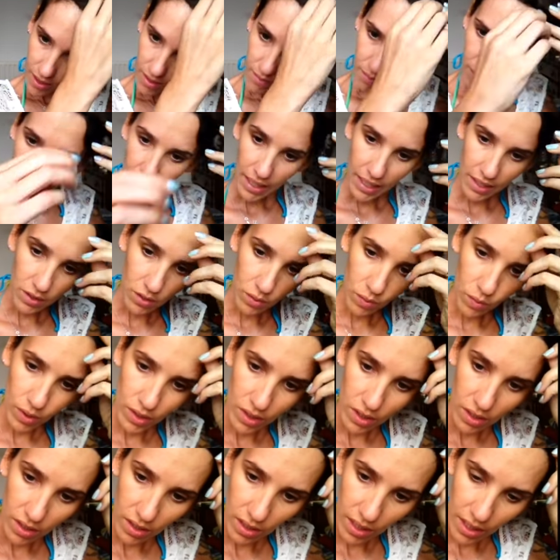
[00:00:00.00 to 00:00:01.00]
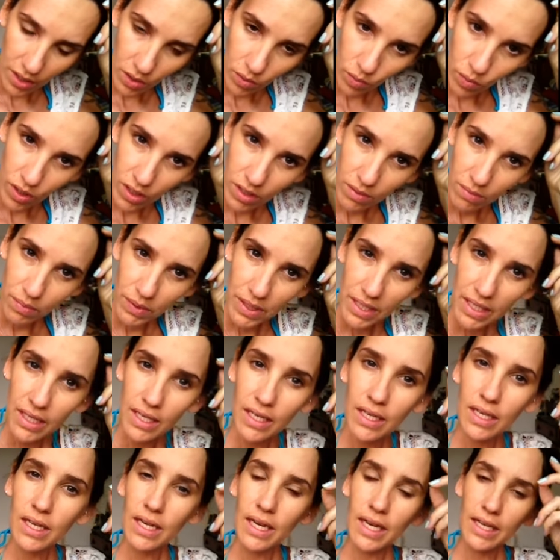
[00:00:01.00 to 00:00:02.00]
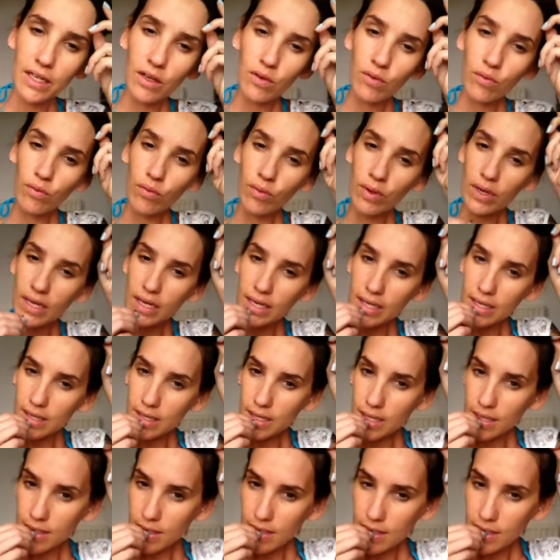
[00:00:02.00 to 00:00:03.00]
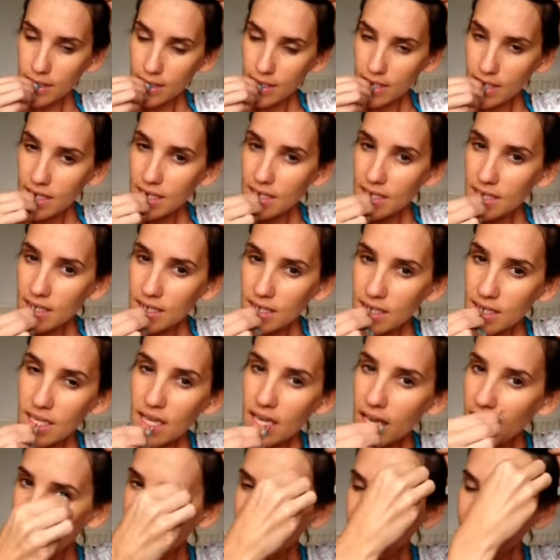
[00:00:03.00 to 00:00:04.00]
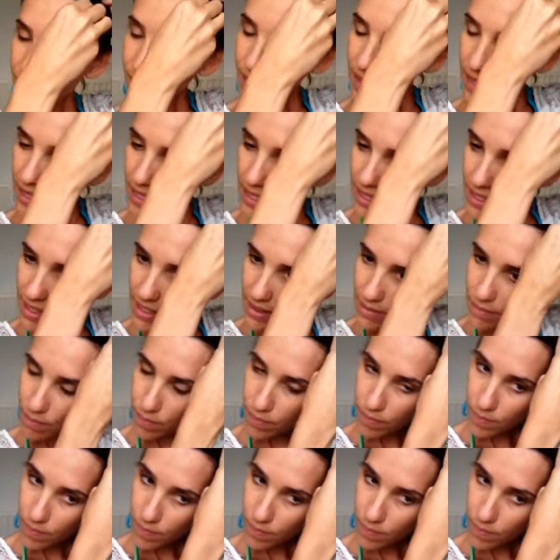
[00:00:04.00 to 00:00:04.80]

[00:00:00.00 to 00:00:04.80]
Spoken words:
But I don't want to be like really heavy